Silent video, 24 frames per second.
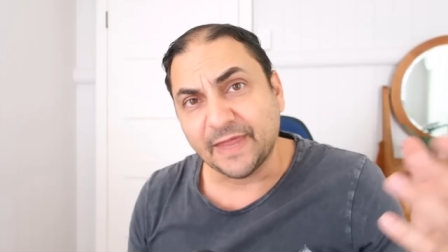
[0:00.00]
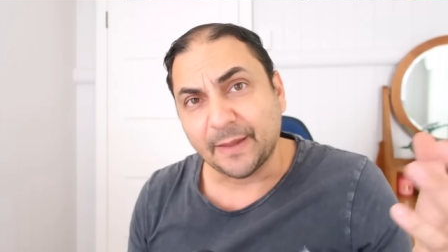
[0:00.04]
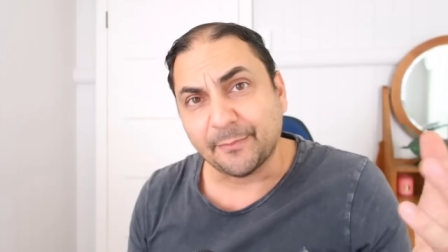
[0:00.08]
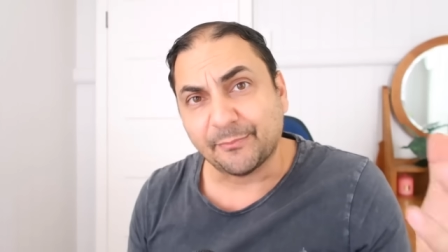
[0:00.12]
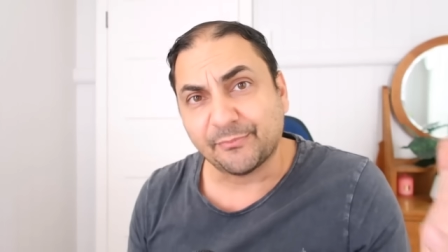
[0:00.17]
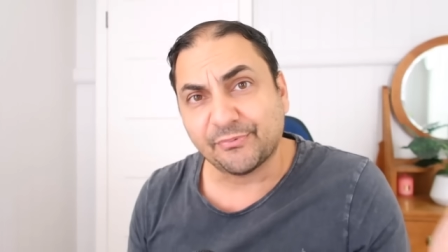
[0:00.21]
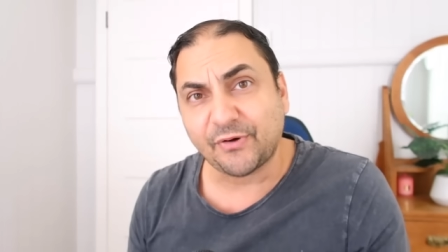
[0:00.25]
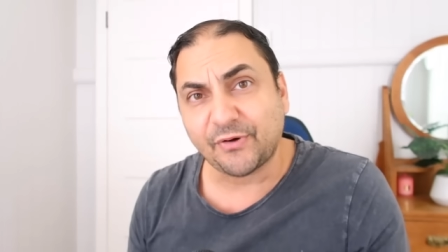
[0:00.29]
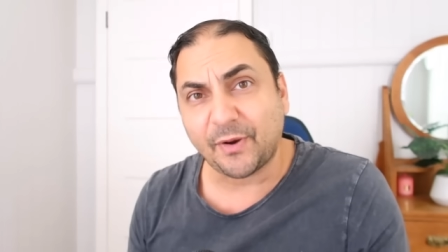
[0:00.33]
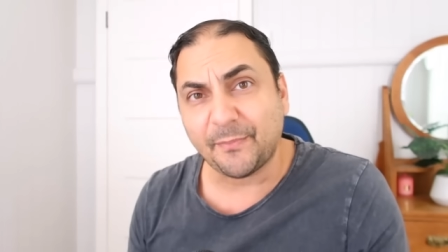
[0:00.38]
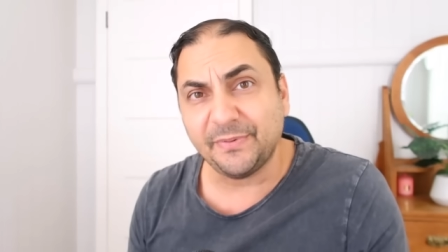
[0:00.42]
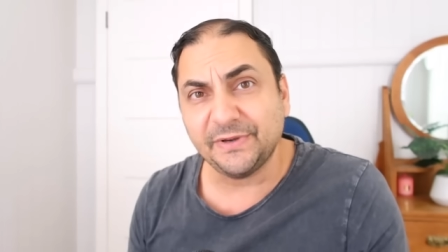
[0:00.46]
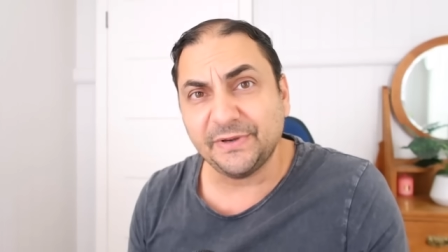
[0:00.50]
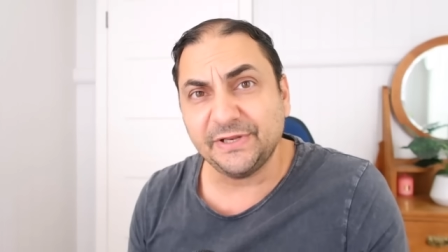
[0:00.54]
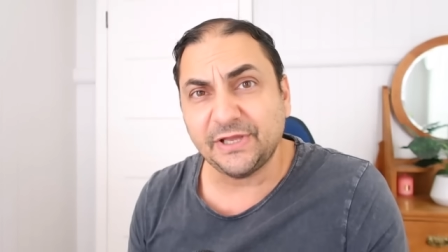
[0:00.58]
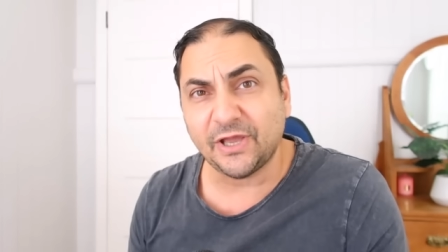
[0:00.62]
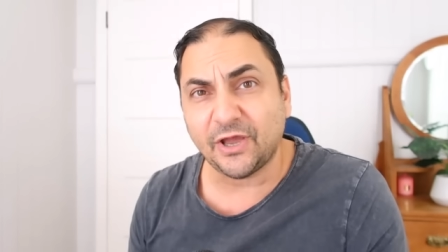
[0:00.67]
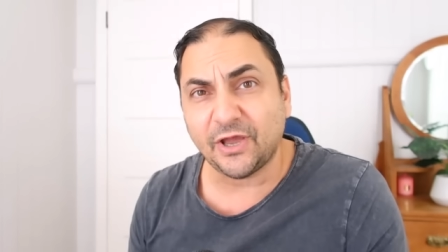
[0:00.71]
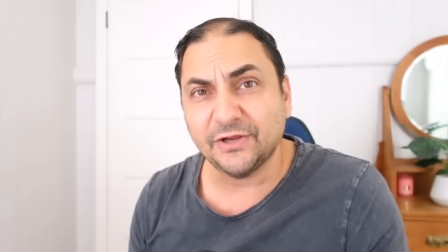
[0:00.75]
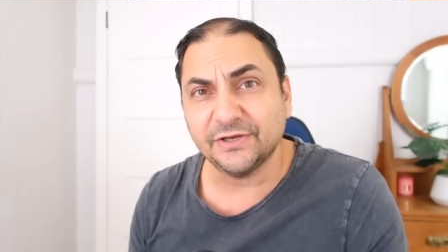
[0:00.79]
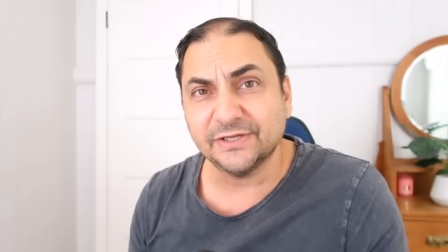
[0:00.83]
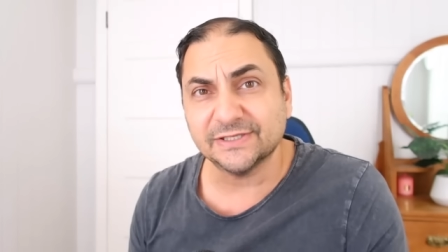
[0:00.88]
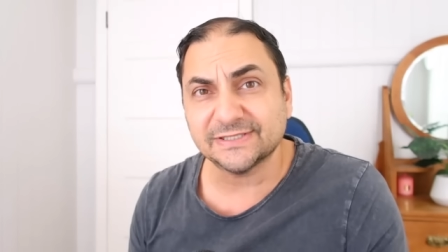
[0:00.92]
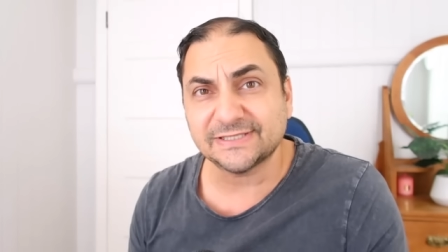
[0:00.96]
that property
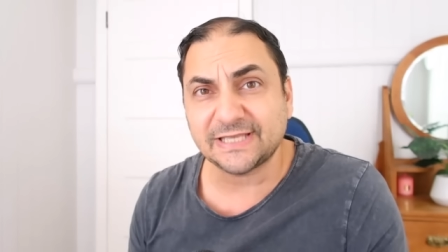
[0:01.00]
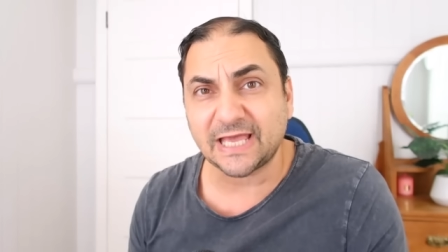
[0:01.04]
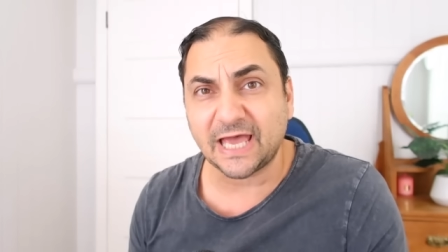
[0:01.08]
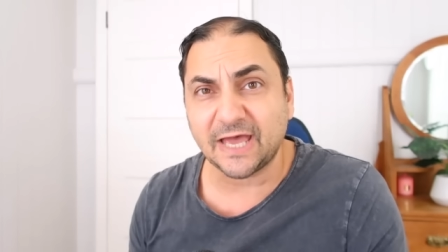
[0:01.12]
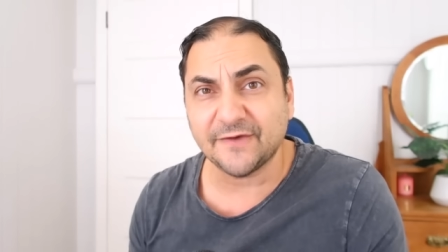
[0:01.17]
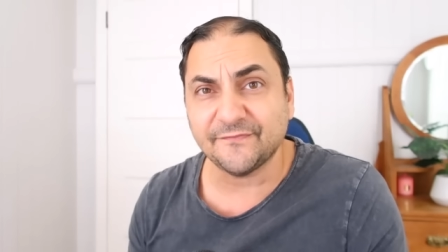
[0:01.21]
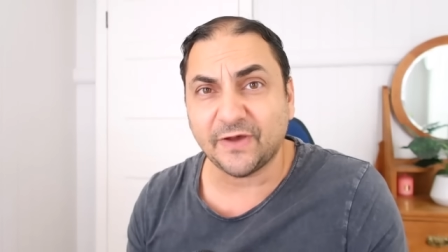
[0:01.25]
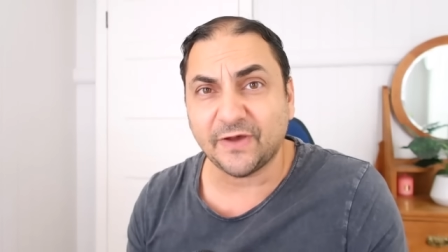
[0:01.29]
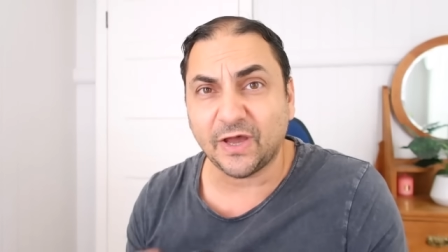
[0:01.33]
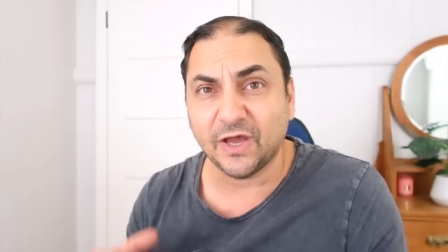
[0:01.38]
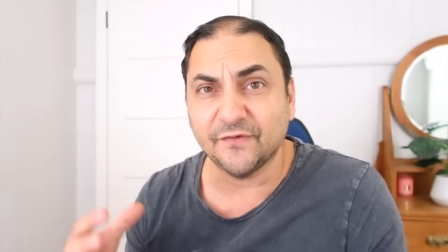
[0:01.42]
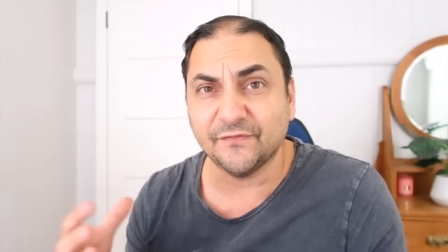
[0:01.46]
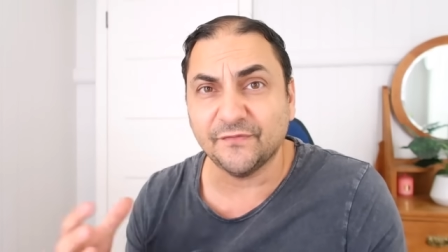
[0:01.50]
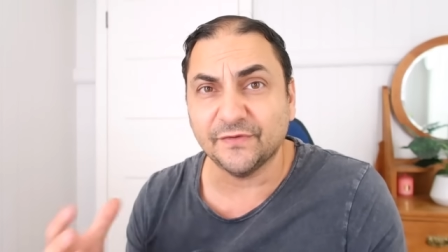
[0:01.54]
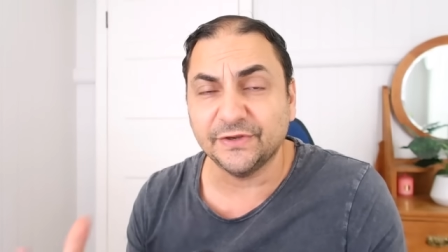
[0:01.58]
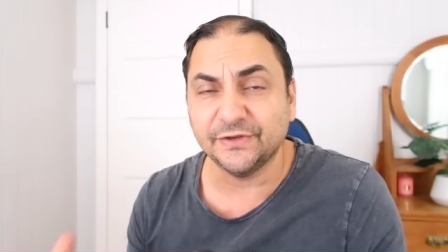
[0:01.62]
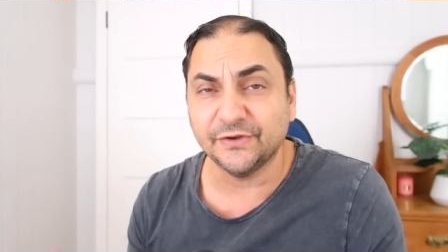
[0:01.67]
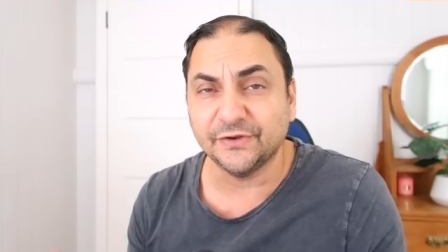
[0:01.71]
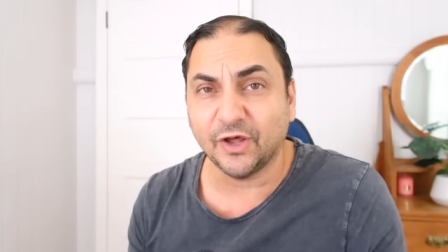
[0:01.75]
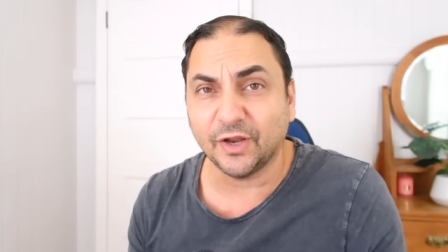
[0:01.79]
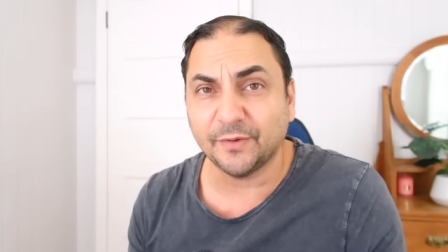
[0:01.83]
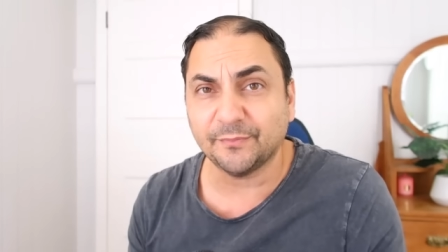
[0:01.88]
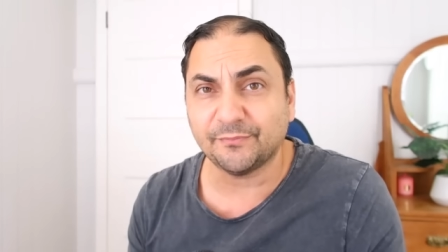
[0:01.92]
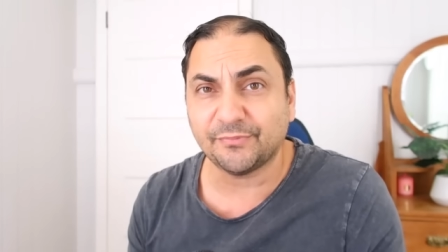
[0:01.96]
owners have over
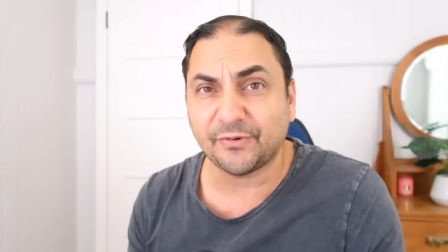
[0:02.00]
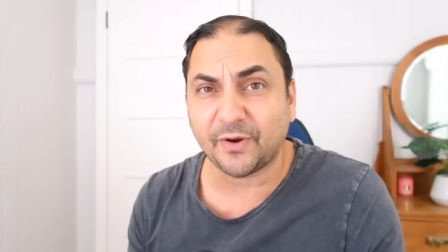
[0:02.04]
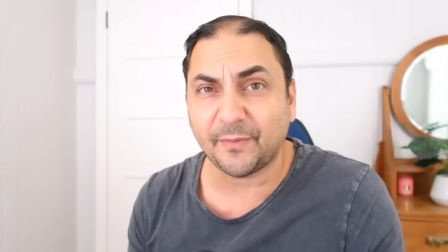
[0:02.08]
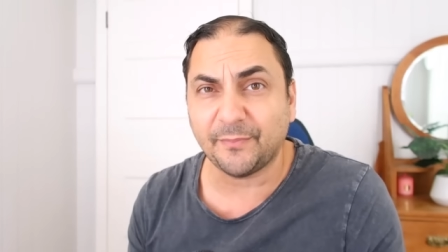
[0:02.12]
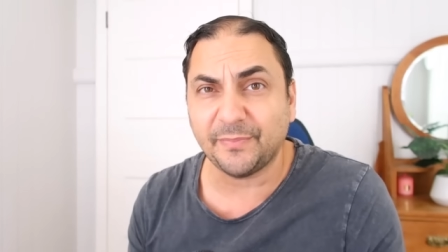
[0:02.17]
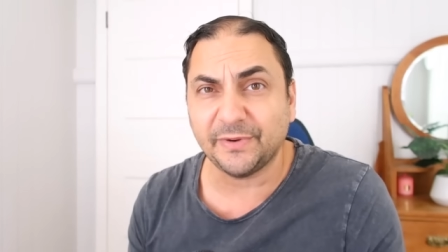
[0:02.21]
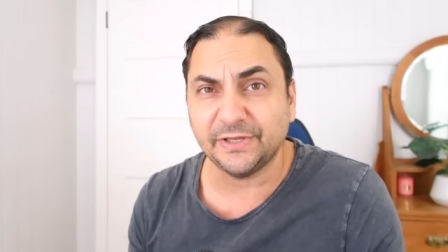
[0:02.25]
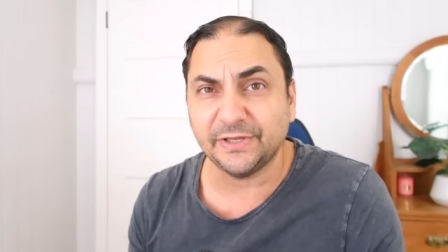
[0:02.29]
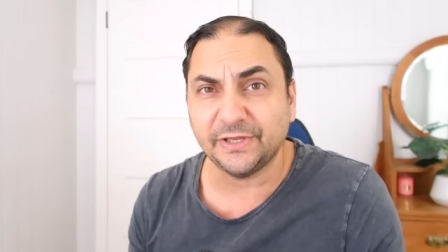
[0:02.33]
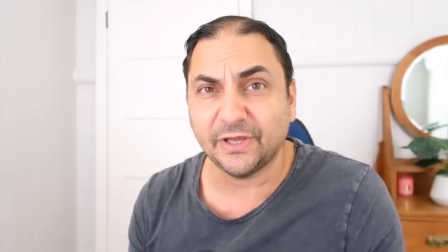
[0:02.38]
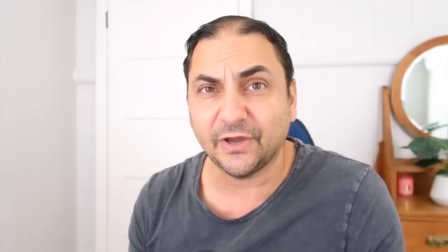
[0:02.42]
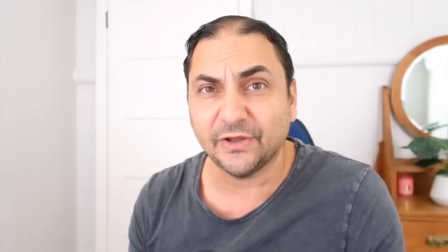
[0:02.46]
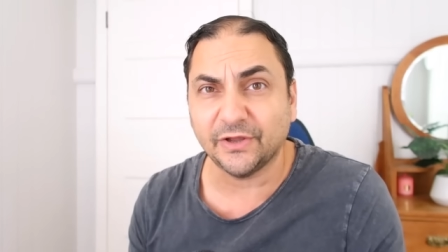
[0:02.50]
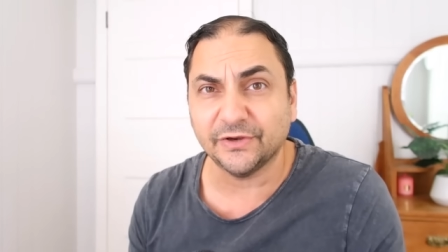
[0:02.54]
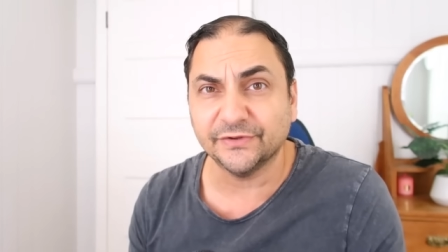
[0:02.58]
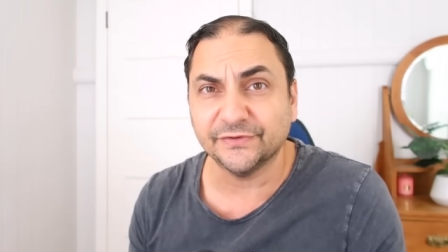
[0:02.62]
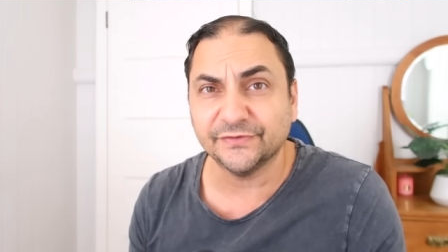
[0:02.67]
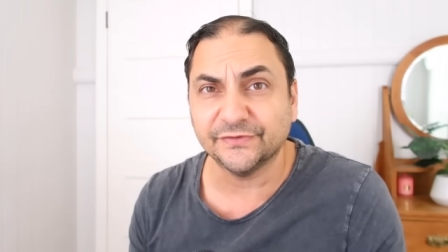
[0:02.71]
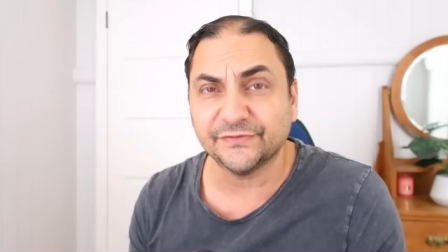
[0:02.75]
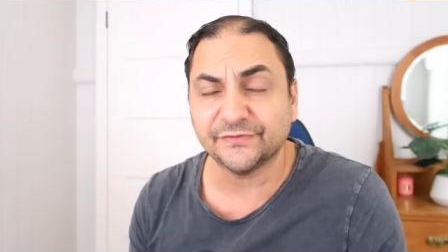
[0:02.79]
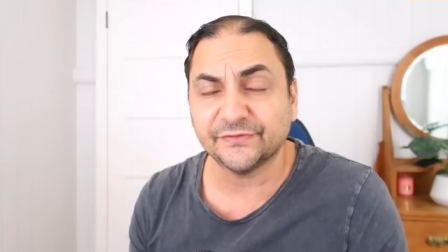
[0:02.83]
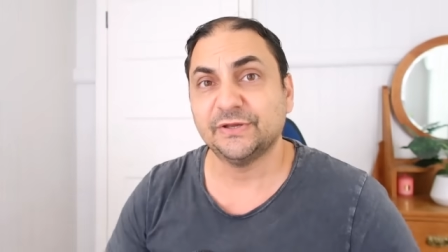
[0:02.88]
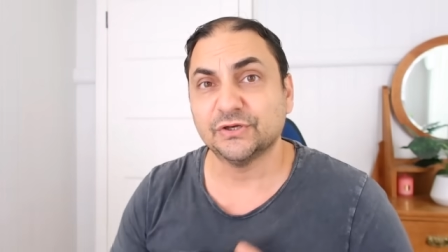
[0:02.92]
non-property owners,